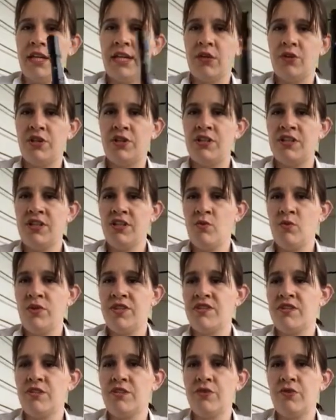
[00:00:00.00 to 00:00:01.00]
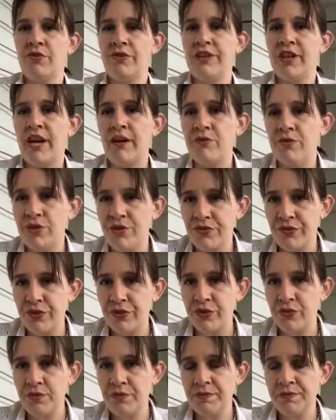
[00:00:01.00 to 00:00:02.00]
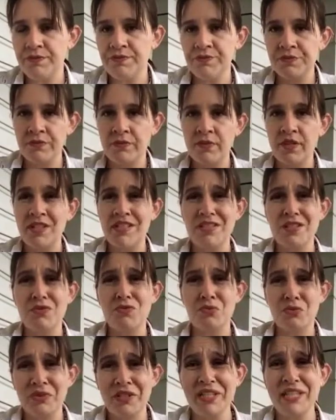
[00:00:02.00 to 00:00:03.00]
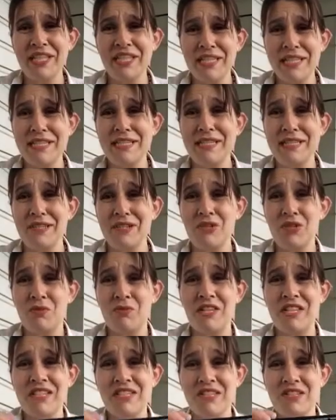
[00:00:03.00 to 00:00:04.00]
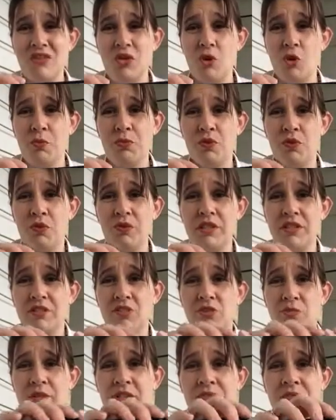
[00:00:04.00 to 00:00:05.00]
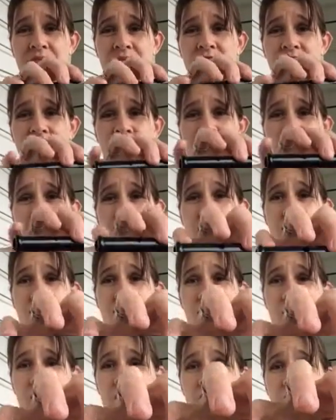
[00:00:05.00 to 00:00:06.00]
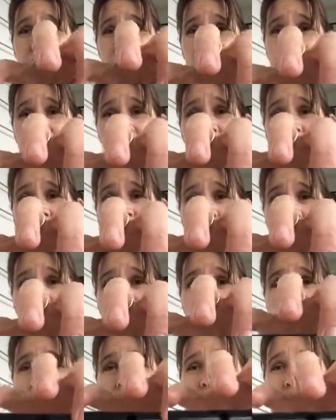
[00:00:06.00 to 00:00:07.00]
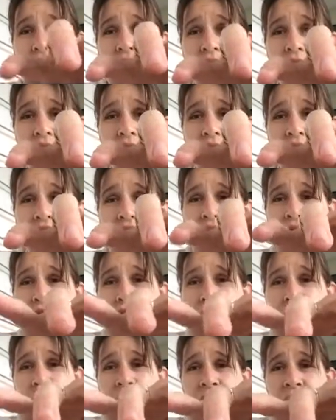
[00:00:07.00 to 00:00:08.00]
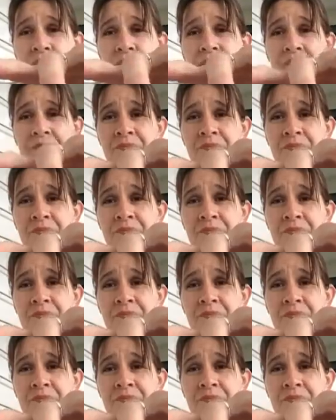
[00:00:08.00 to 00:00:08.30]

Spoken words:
Now on a tin whistle or an Irish flute, this is really easy to do because it's an open hold instrument. So you finger your note,